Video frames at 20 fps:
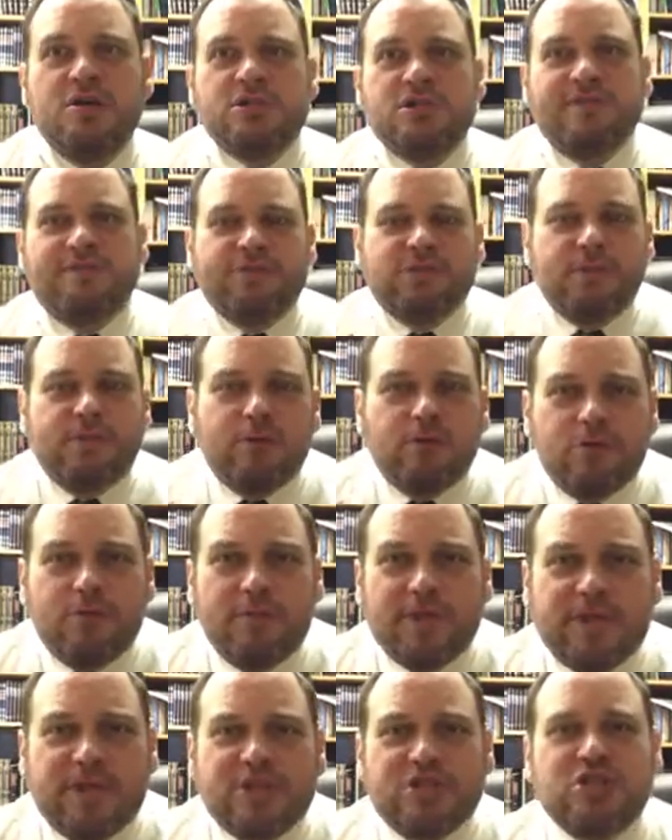So for the
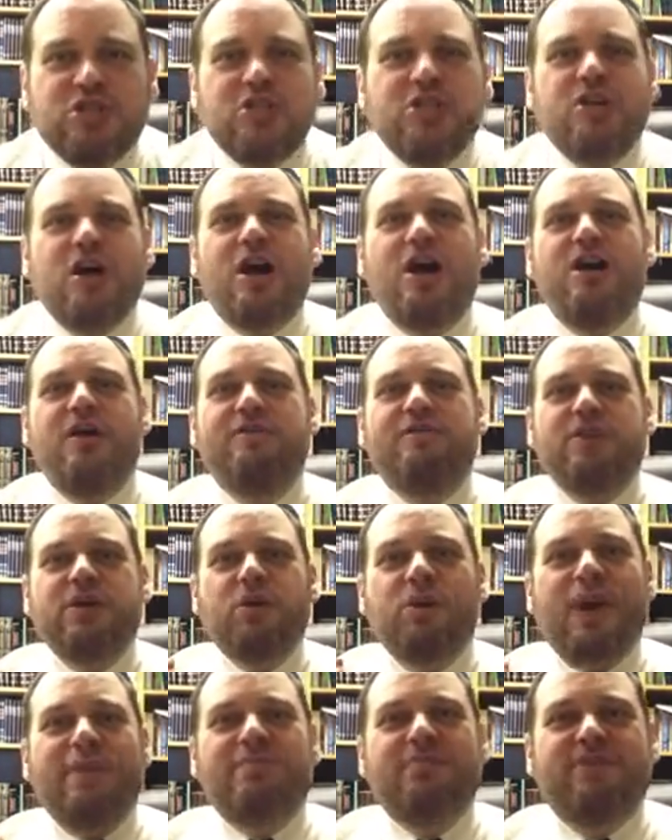Purim edition of the
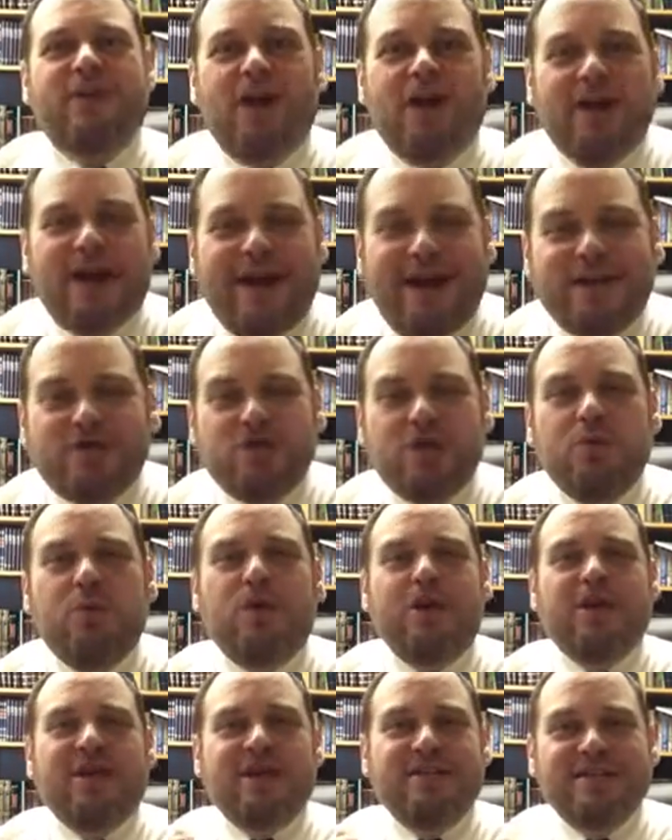Webdvar, I actually
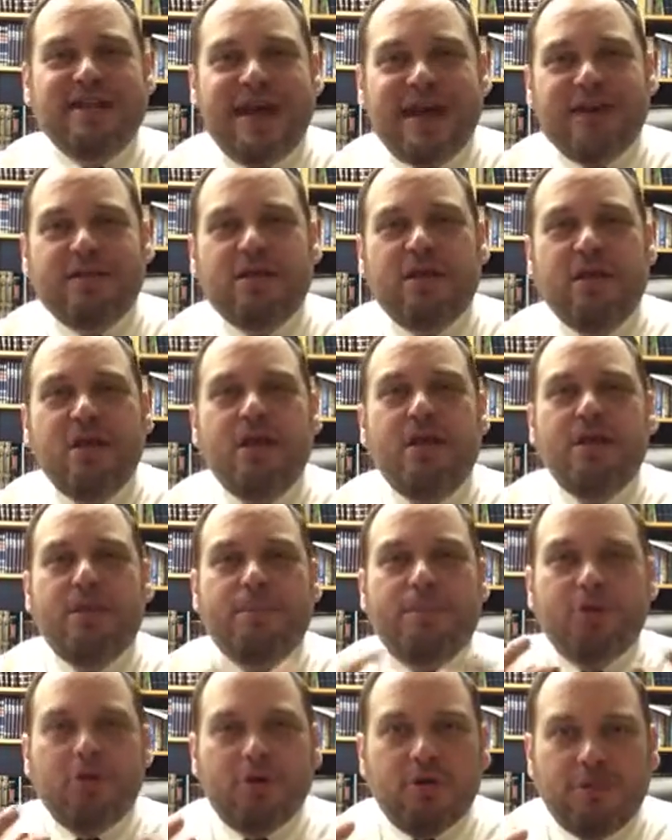want to connect
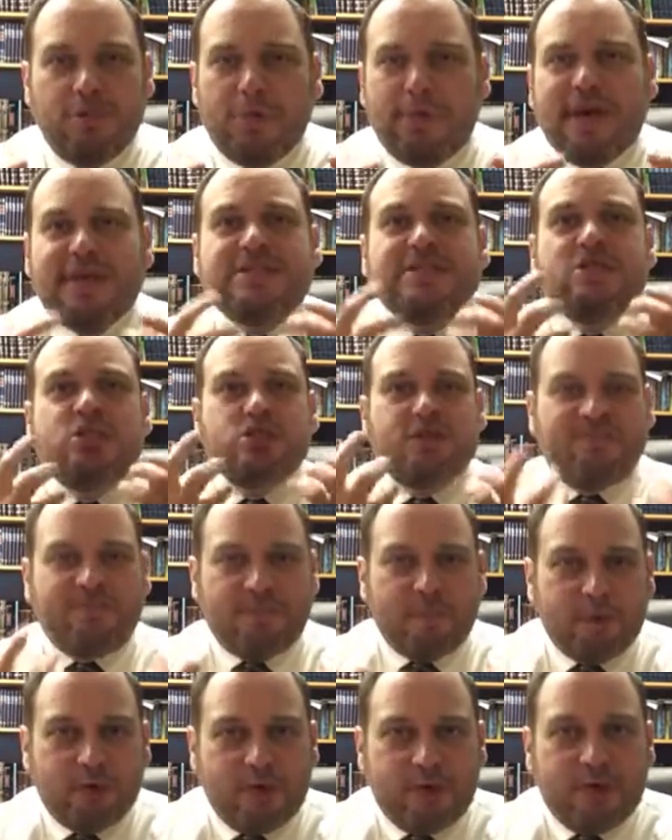Purim, the message
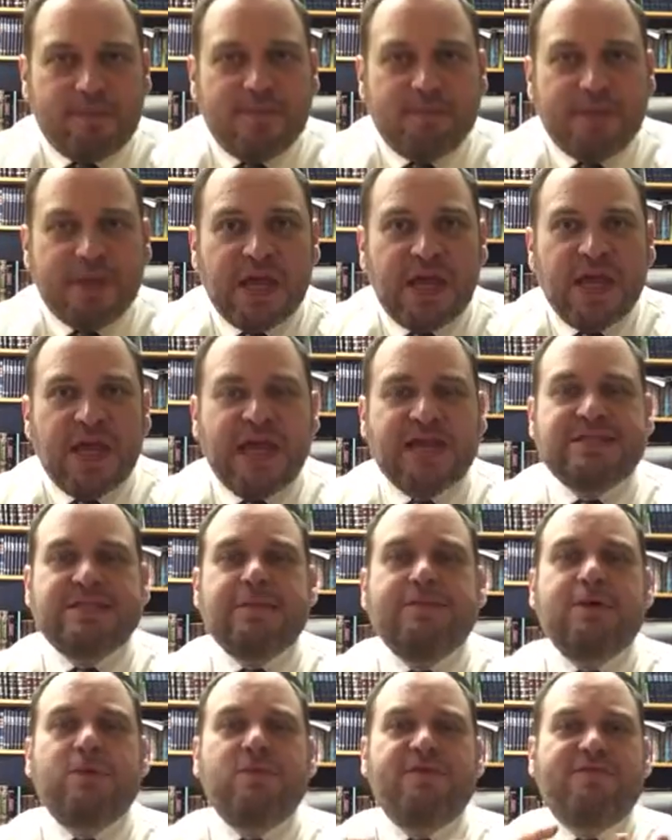of Purim, and
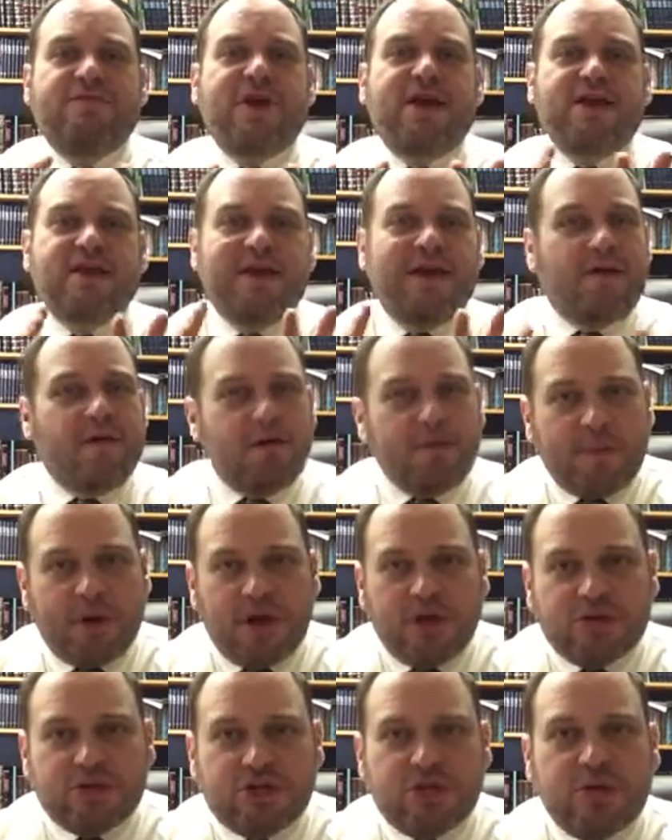something we find in our
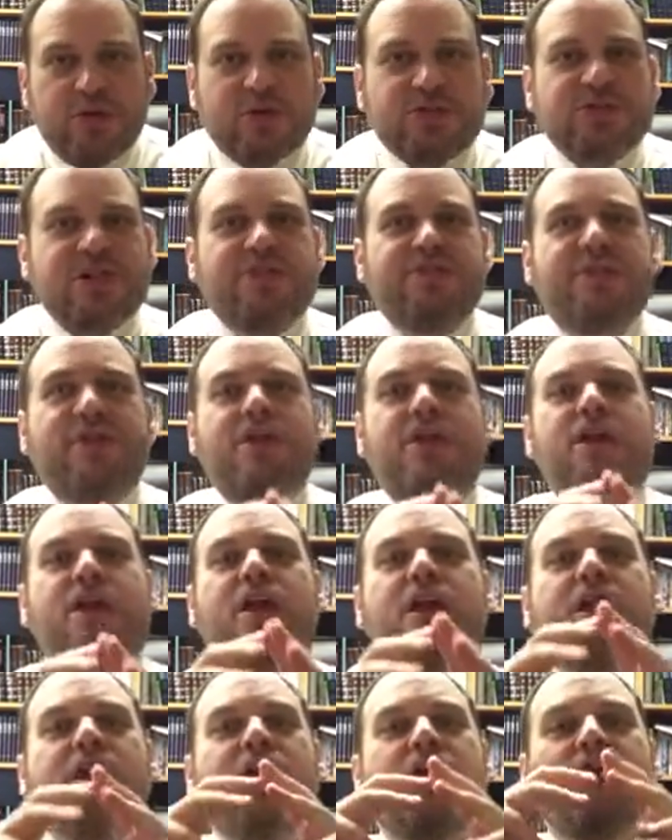Parsha, which I
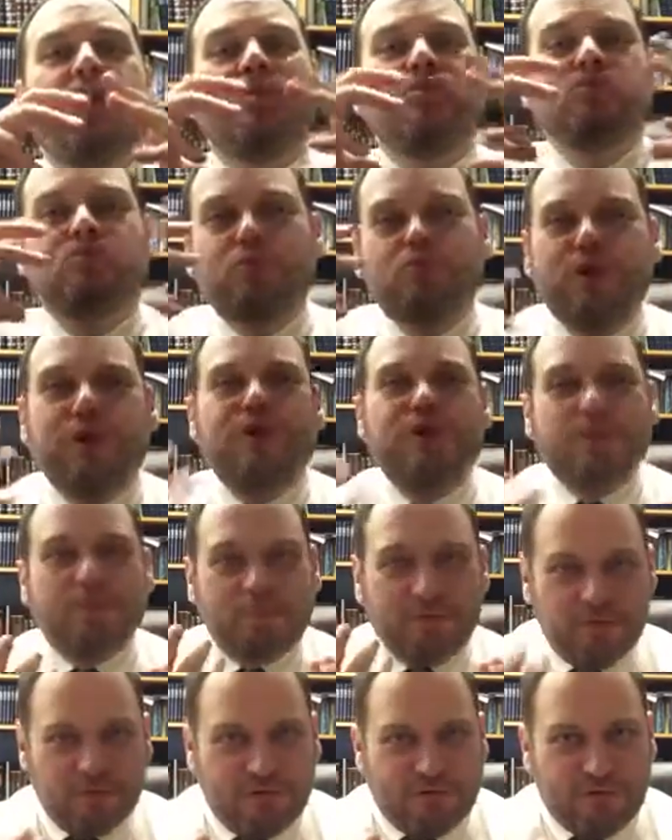think is really
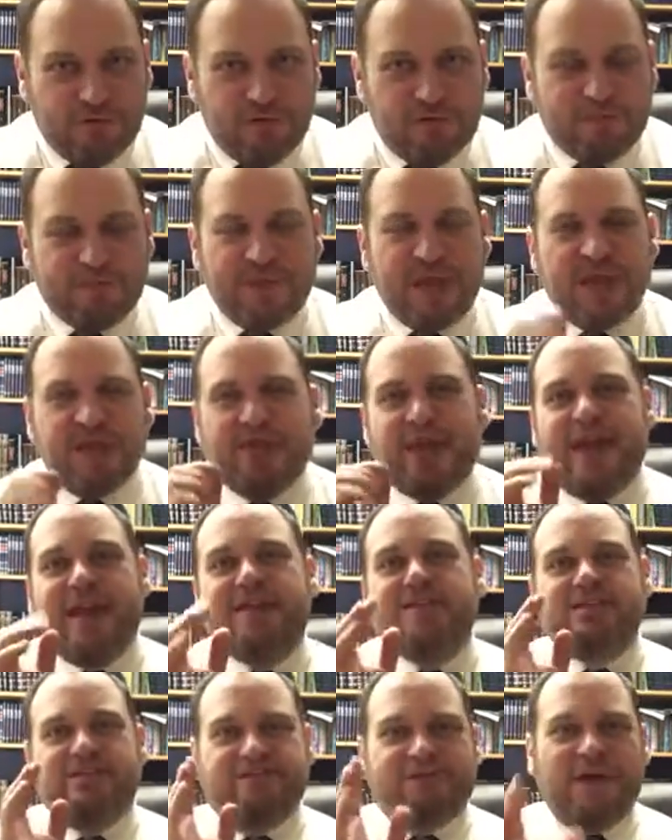beautiful, and
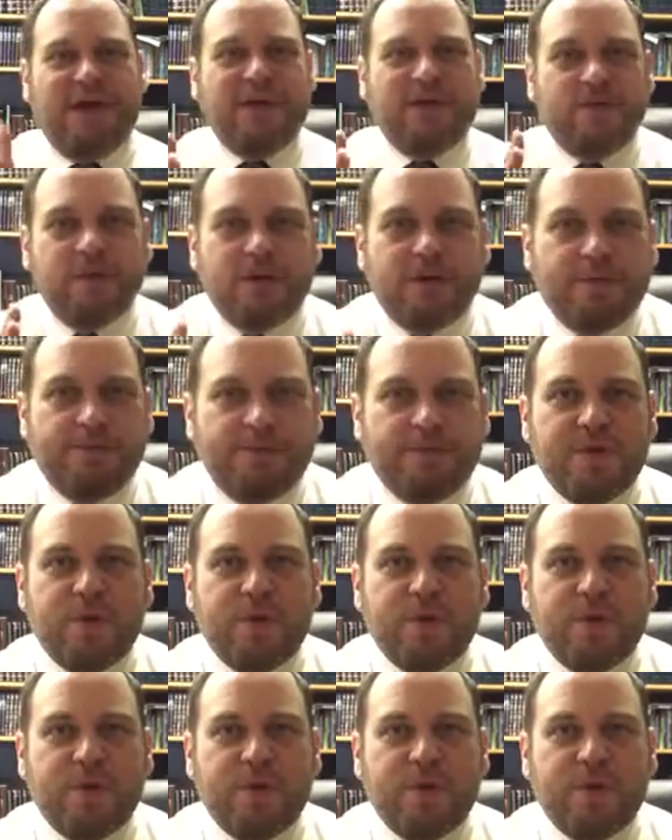that is the following.